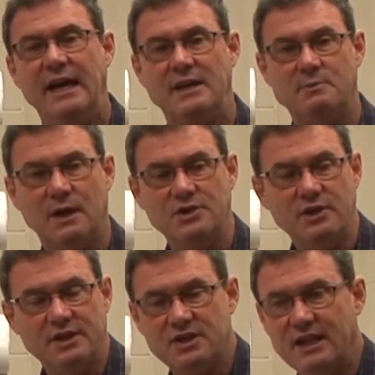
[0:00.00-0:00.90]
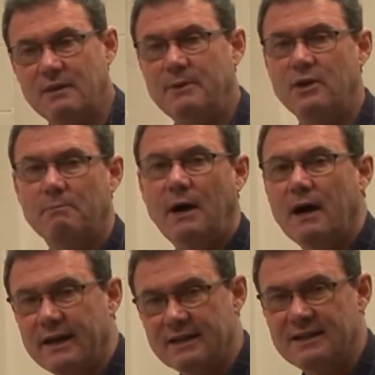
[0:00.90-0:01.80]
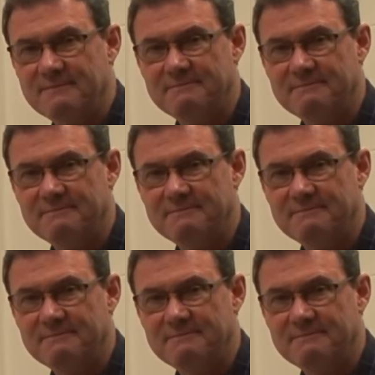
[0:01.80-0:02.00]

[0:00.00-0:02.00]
It's because you can stick them in your pocket.